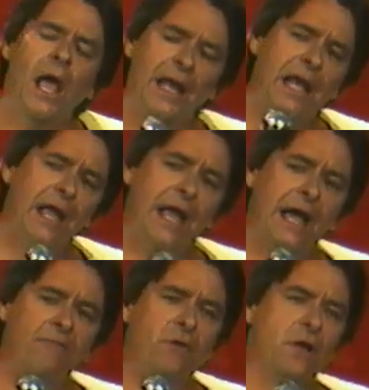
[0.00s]
And then you
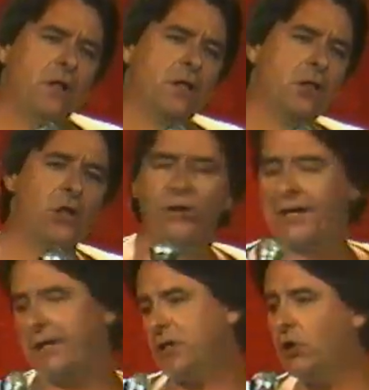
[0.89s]
have the little
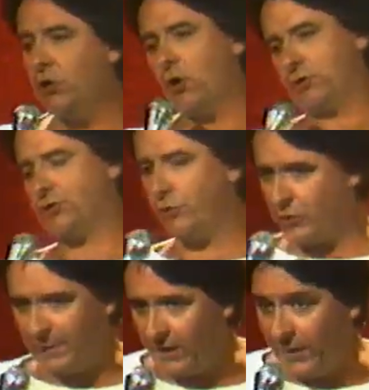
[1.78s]
kids. The little girl is Jewish,
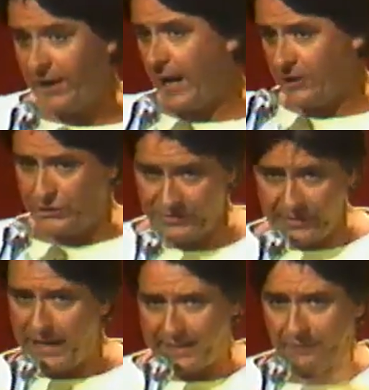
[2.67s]
by the way. I don't know how she's in that.